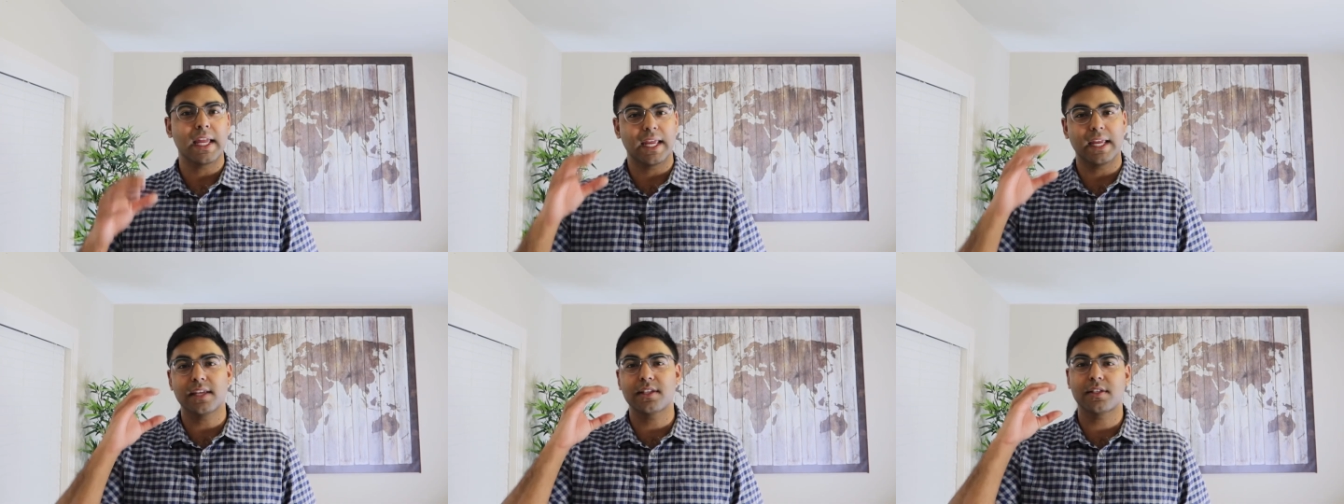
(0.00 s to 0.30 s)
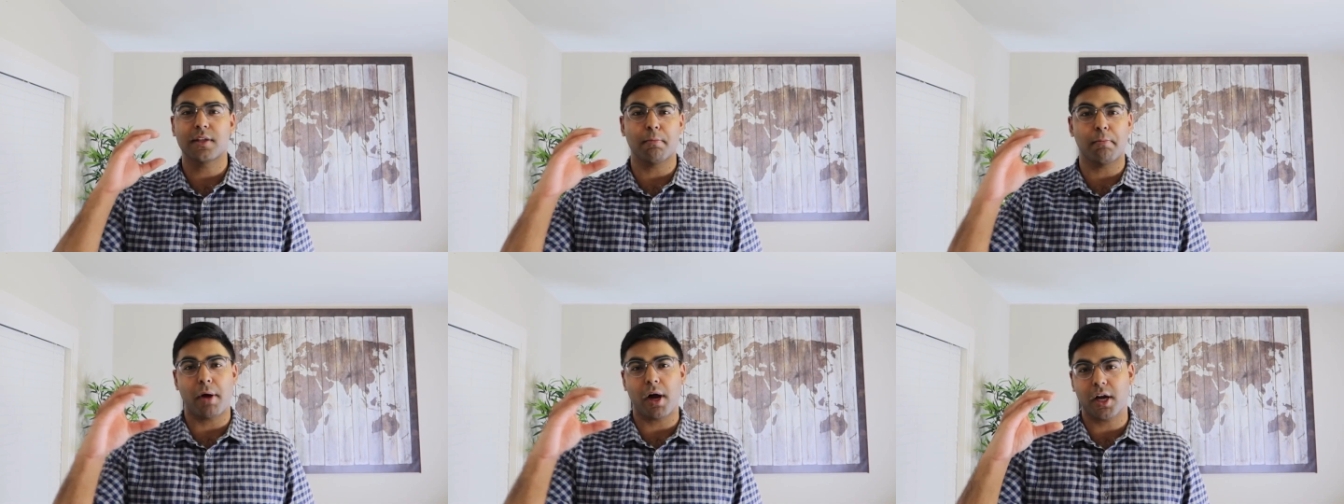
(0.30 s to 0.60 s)
is
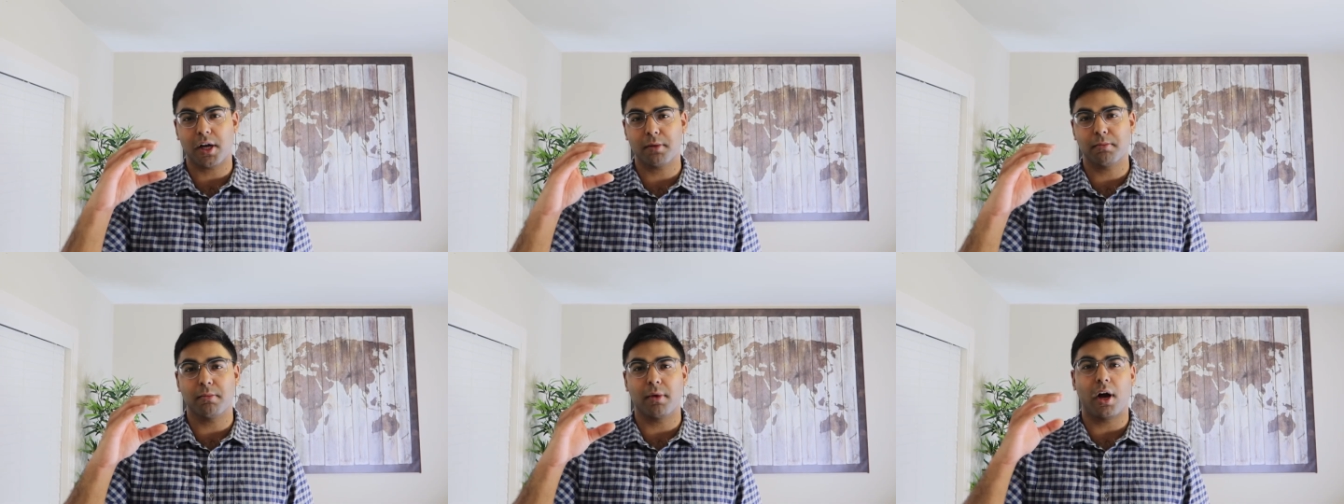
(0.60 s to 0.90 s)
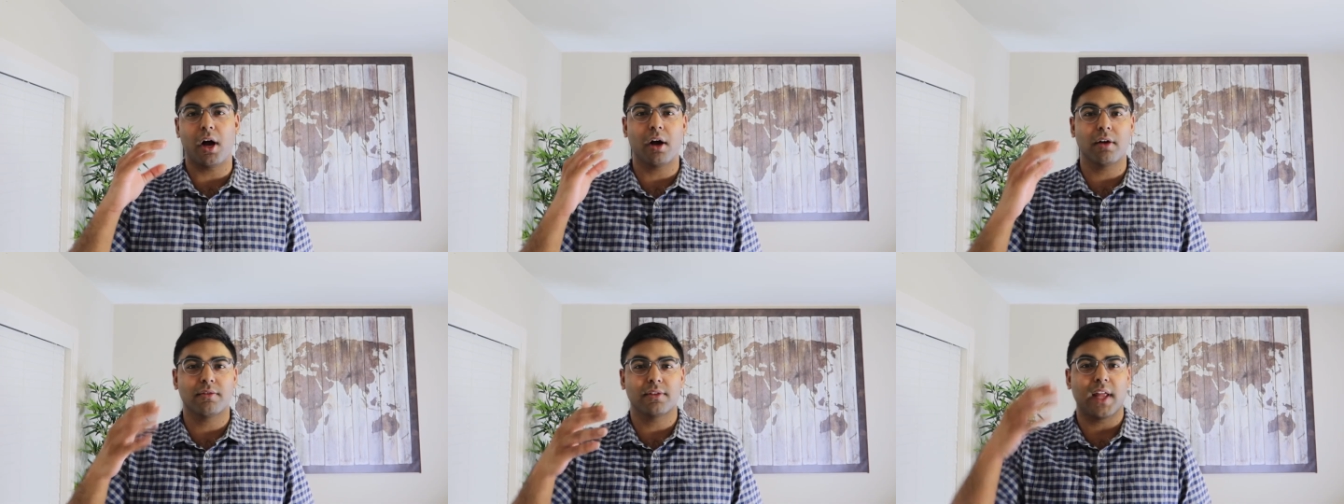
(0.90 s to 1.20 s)
the bottom
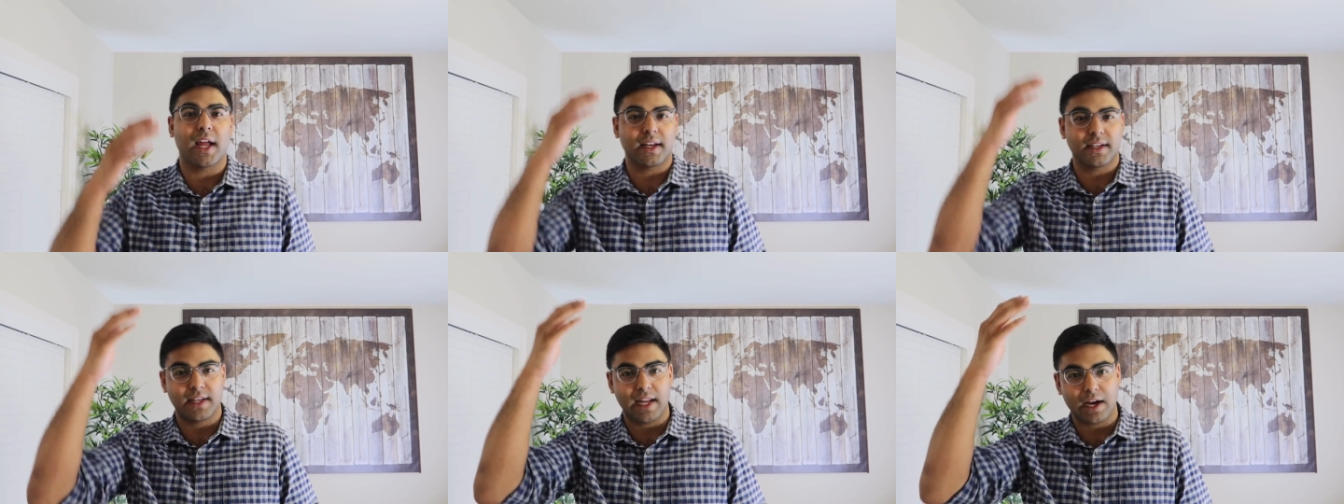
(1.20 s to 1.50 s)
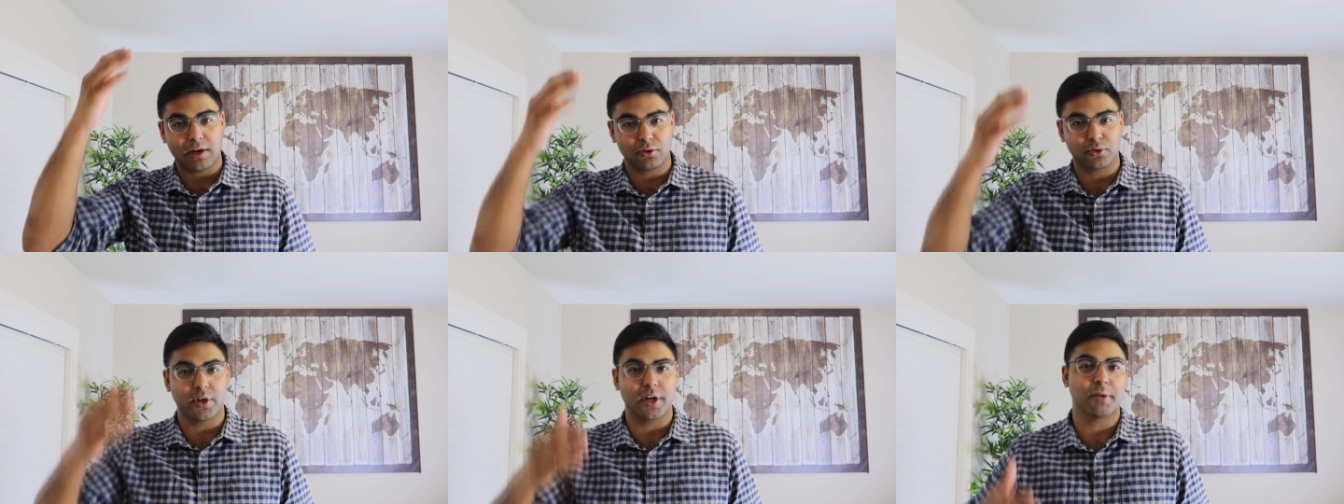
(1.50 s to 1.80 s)
of that
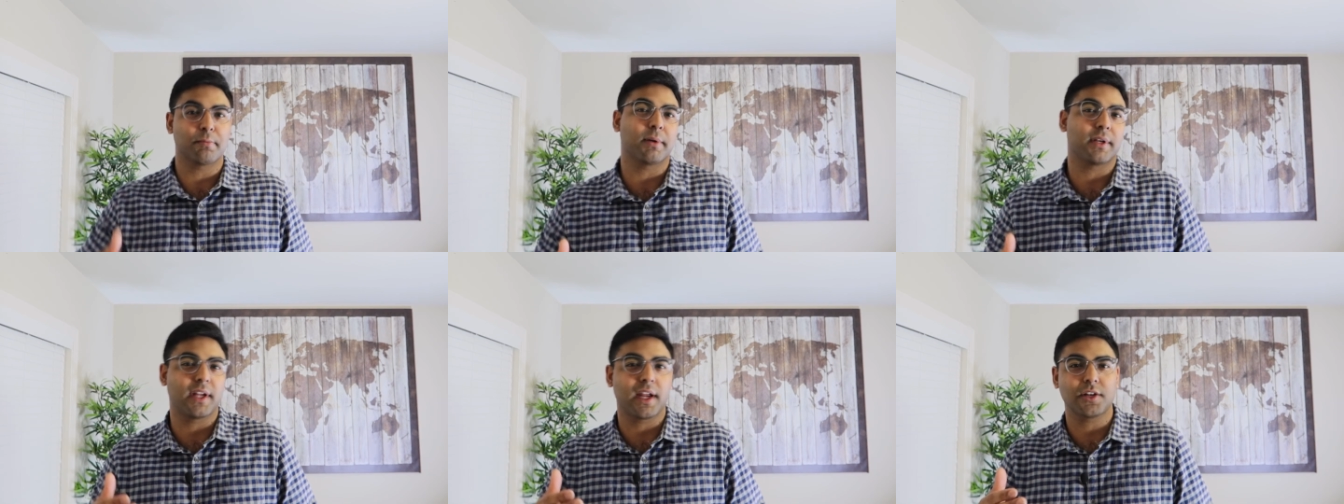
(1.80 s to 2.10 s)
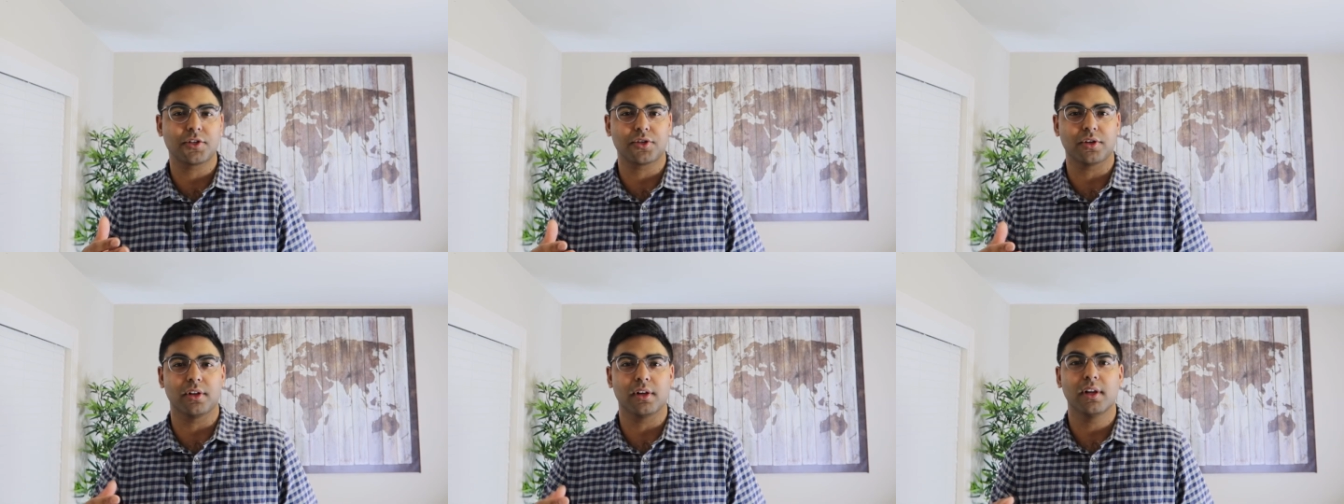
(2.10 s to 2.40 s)
downgrade
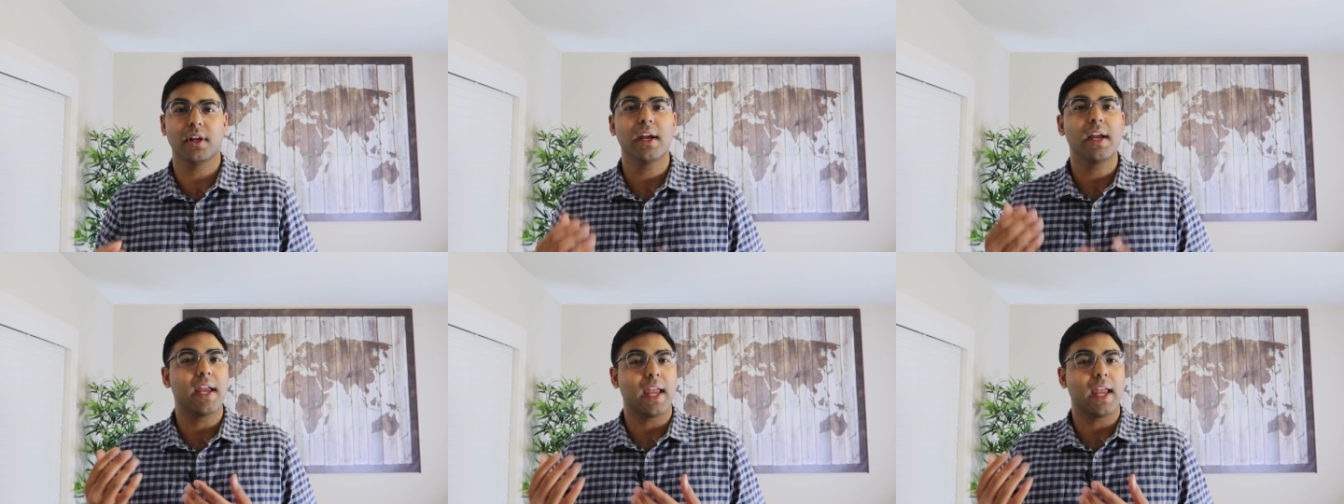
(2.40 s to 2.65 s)
potential,